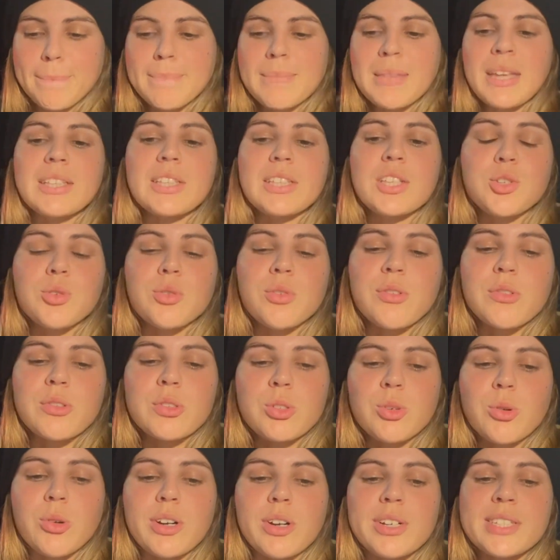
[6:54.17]
and the Two of
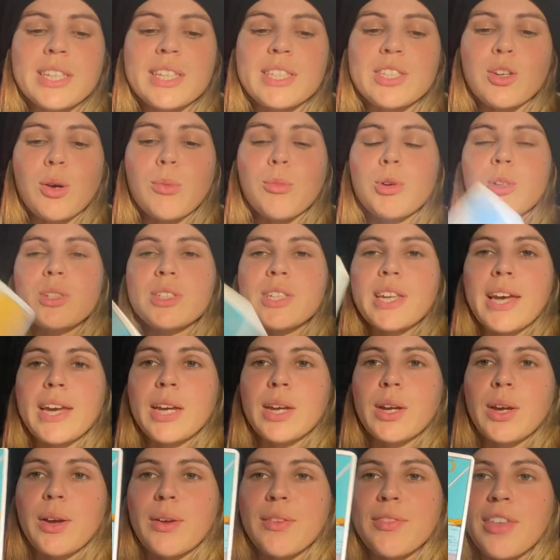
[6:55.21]
Swords, it's almost
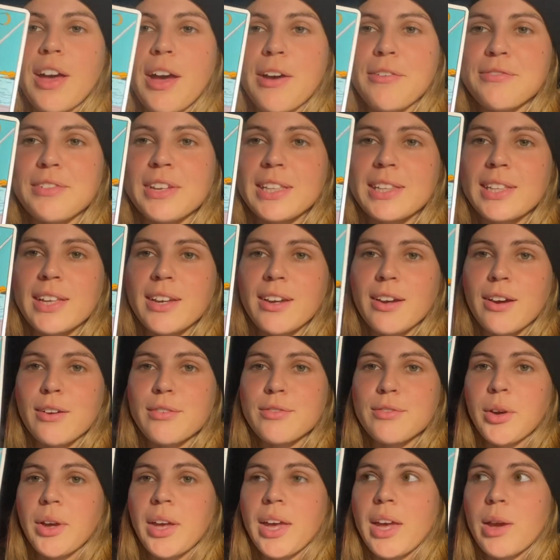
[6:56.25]
like that feeling
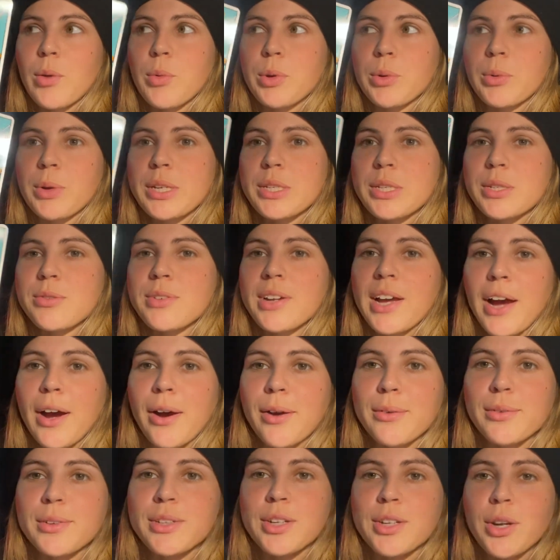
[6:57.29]
of, okay, what do I do
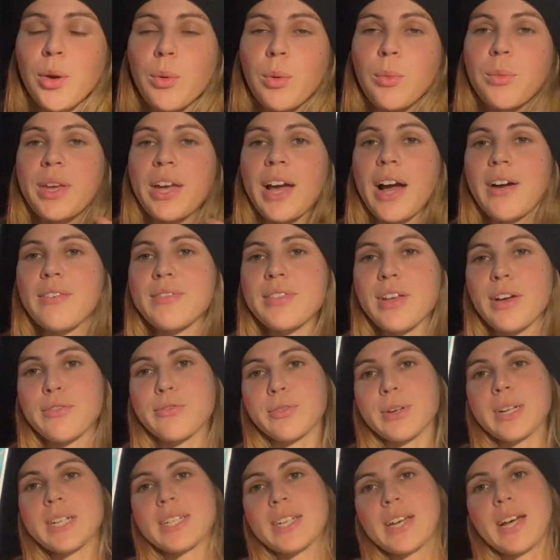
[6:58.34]
now? You know, when we have that
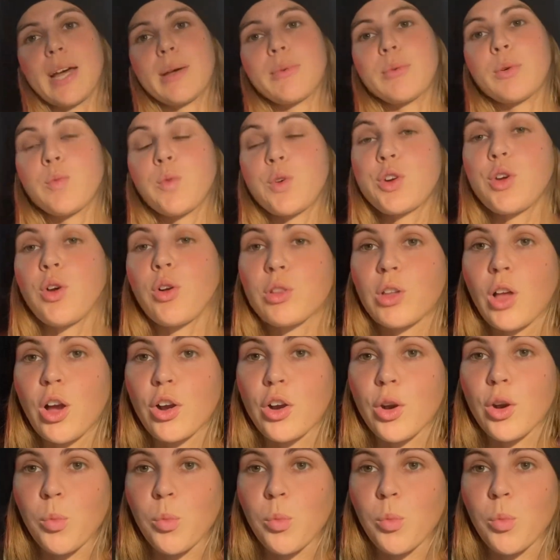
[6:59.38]
free time, when we're no longer